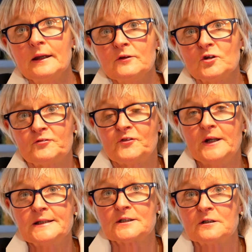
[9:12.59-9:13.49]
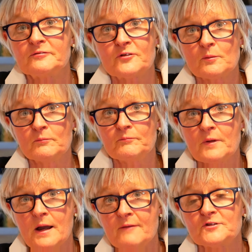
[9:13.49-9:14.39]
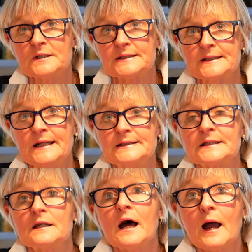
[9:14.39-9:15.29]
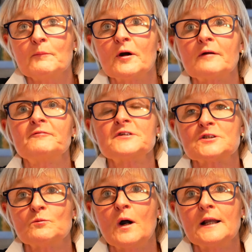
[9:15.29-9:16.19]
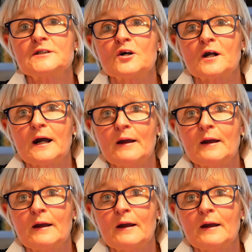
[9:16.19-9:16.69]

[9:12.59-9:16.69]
in your freezer from after the season, I'm looking for some wild duck.